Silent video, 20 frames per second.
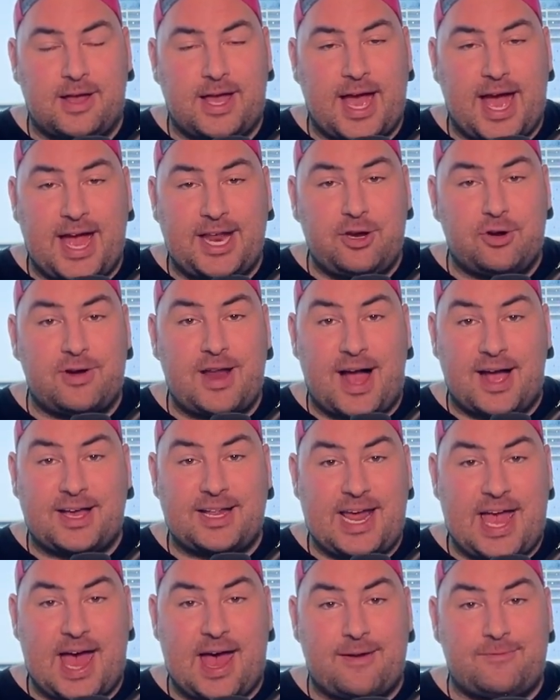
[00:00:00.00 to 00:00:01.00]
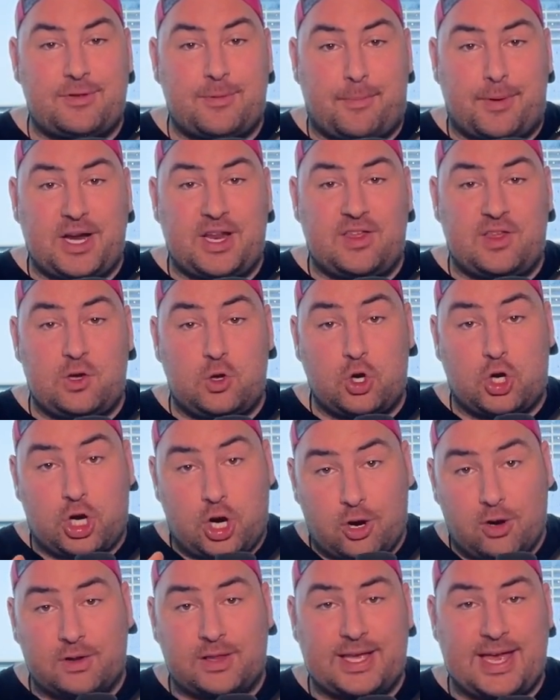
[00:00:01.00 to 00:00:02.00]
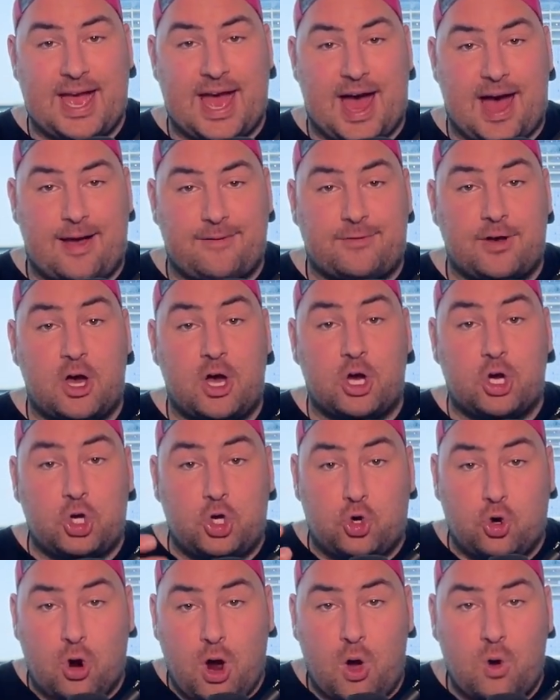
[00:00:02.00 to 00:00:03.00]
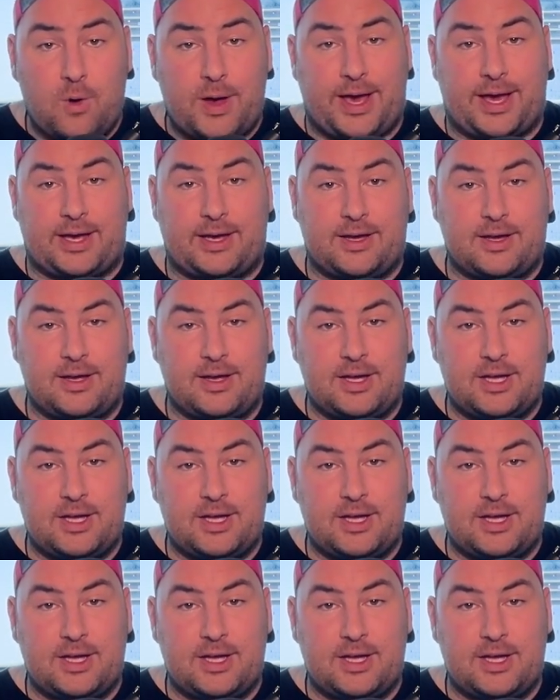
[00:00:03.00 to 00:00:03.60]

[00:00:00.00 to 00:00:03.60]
and you're not gonna have the money that you currently have growing